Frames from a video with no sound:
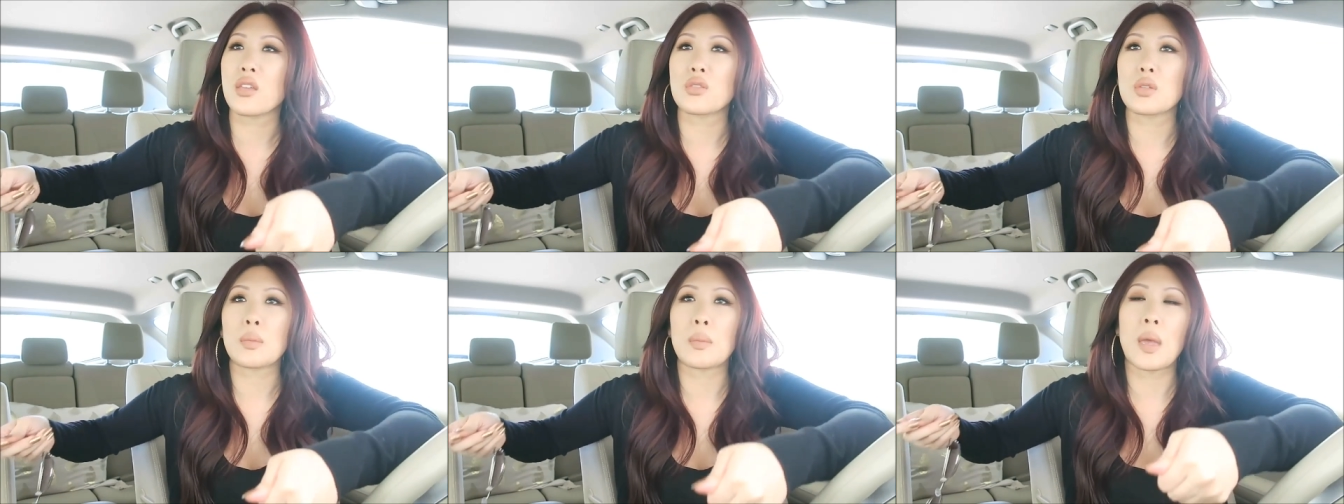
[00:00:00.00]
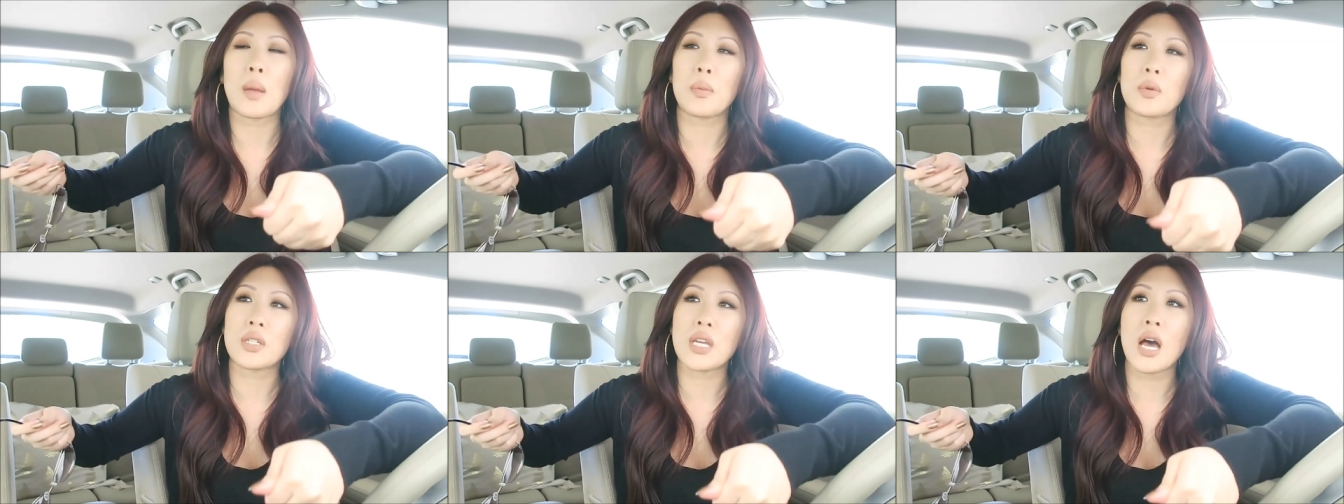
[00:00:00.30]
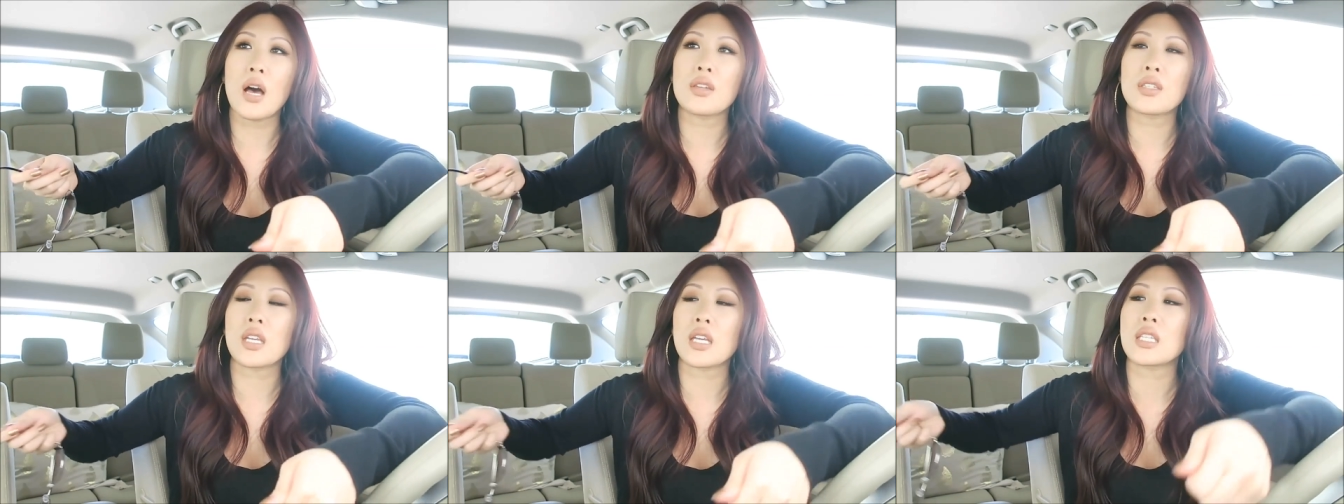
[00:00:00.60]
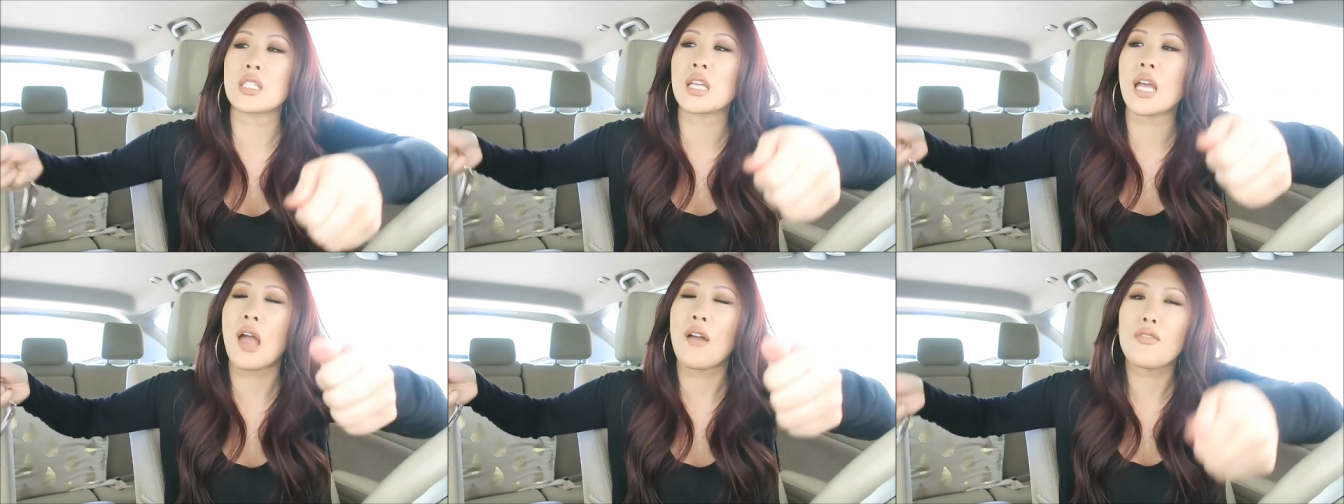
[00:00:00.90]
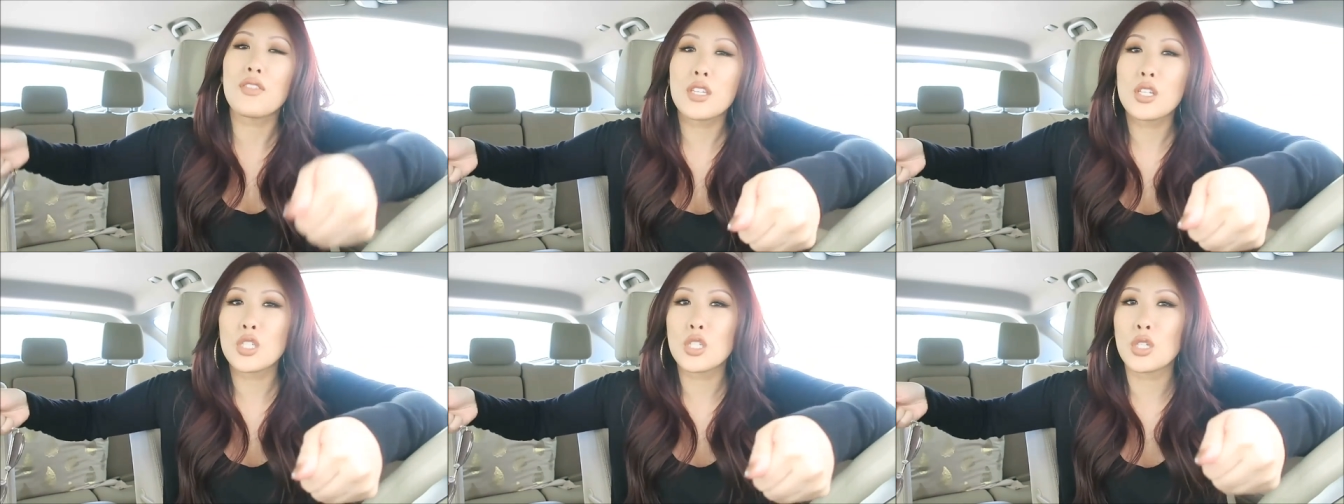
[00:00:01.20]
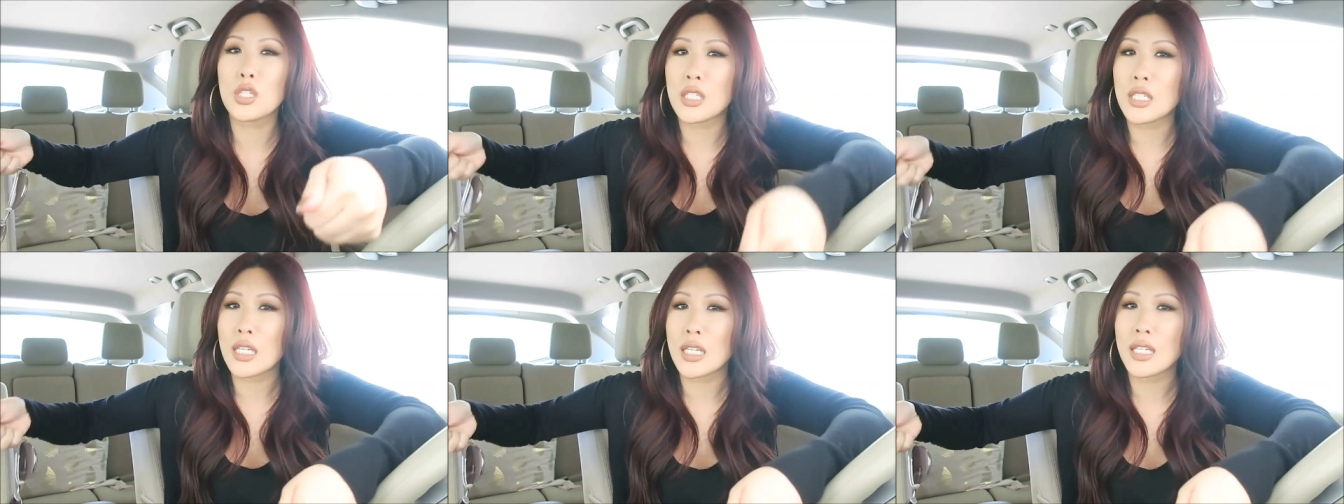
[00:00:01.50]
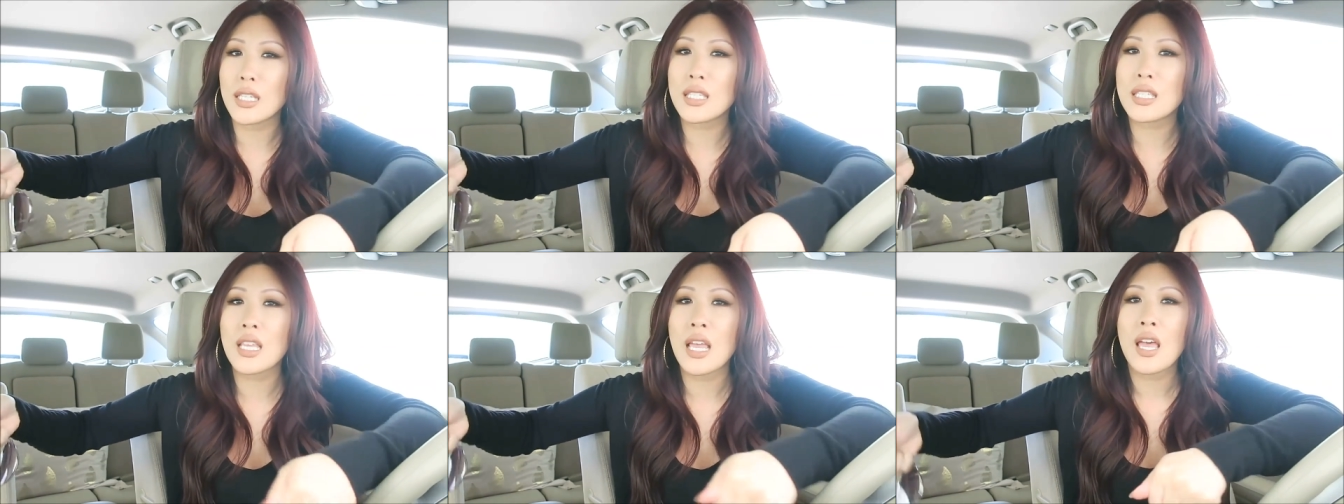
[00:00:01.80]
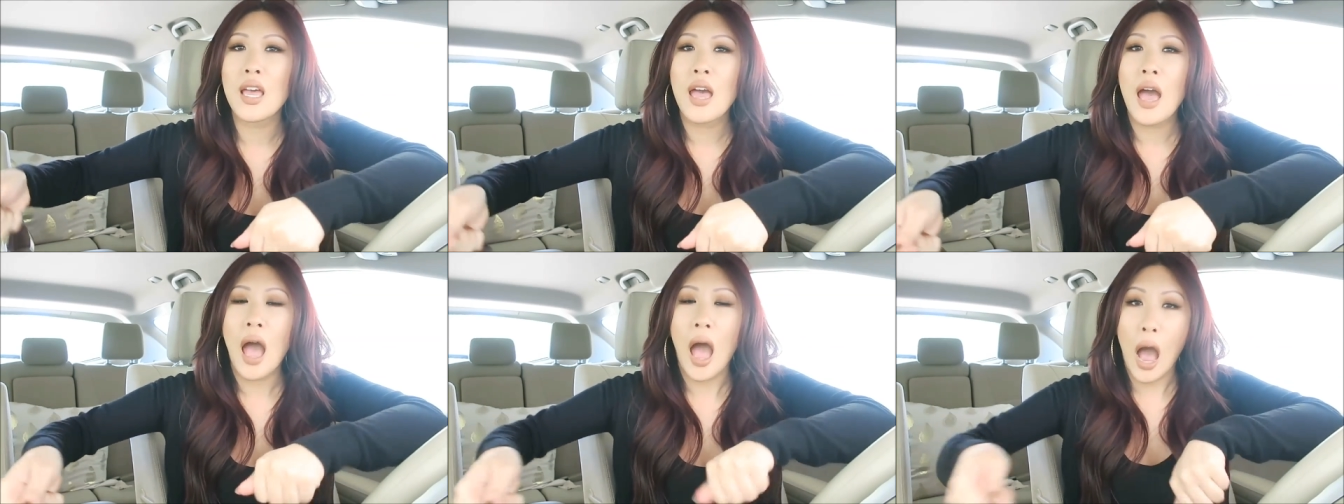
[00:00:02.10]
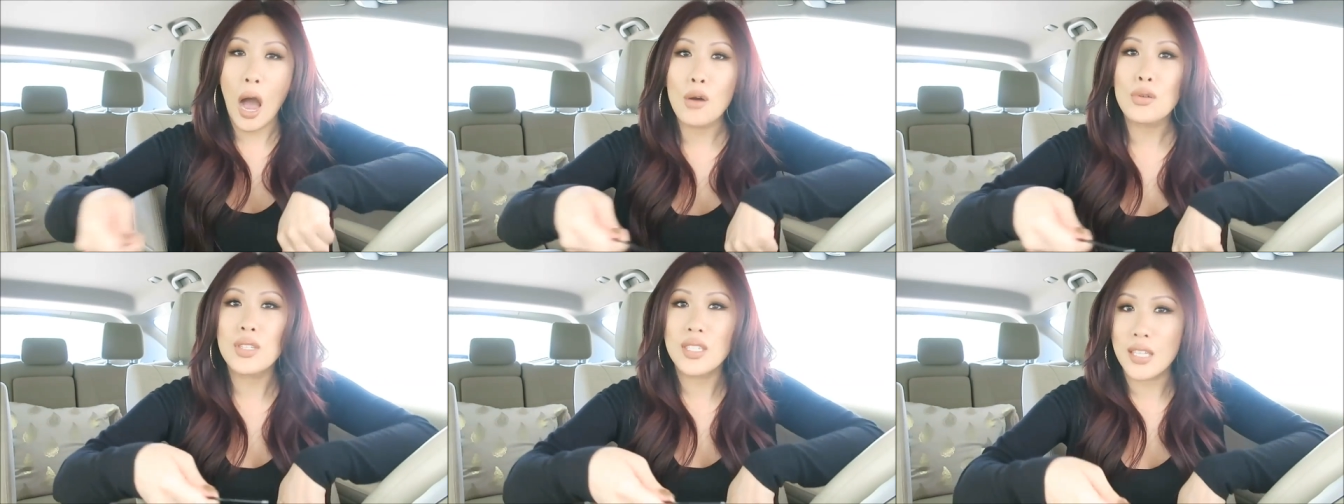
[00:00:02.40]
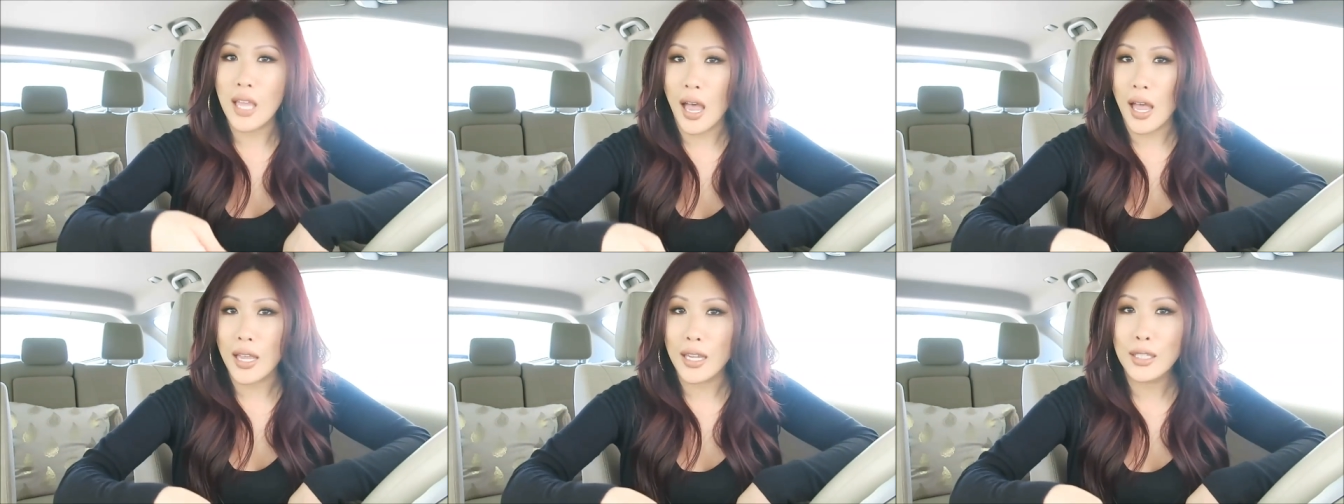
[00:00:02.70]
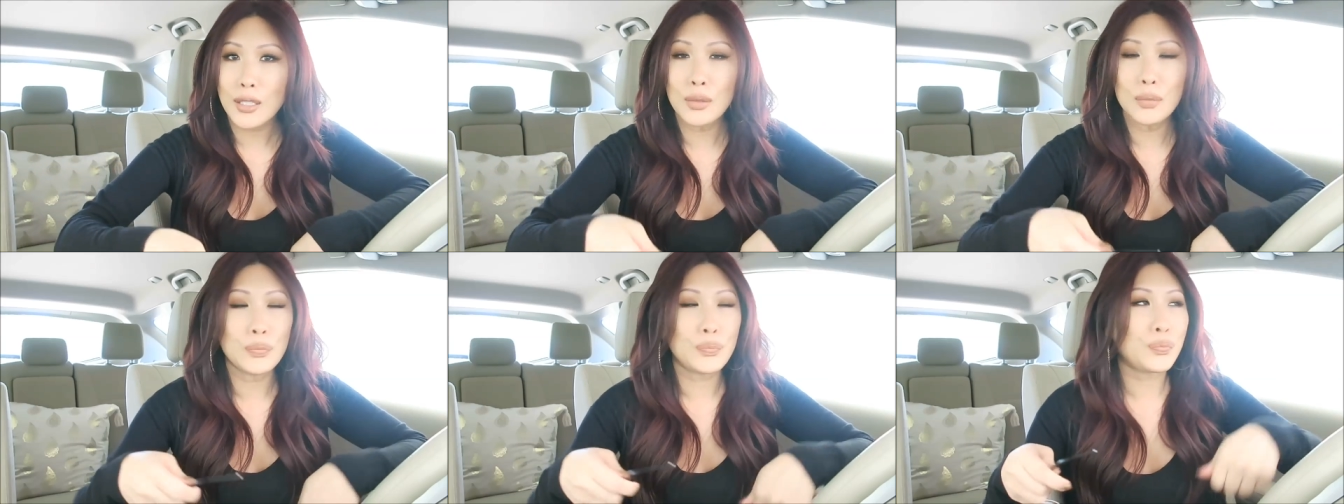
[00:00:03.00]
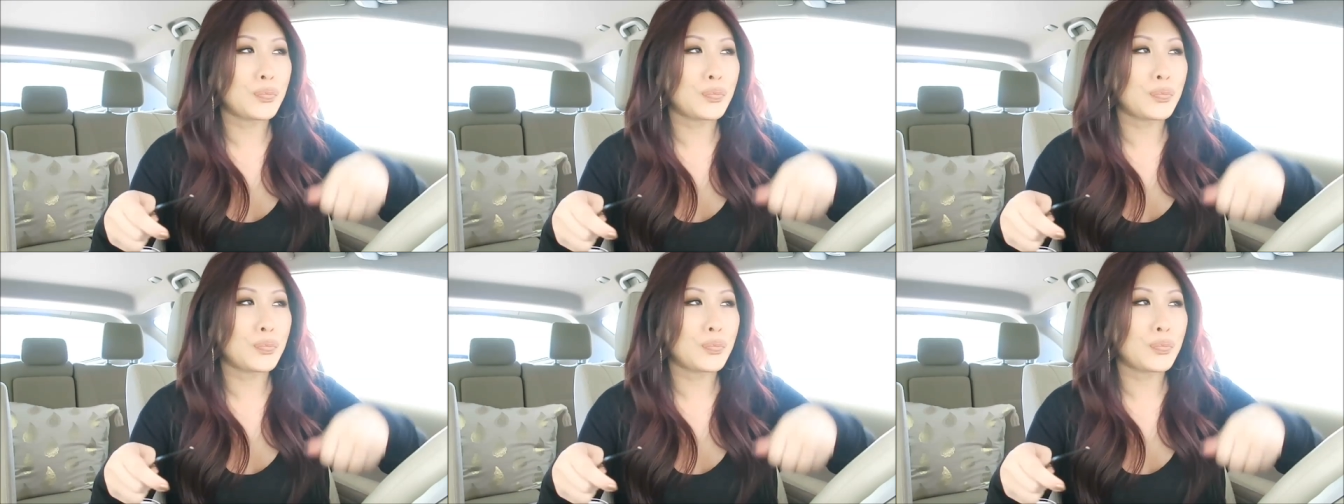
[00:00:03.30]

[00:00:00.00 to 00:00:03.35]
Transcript: There's like, paper towels, like it's like everything she needs outside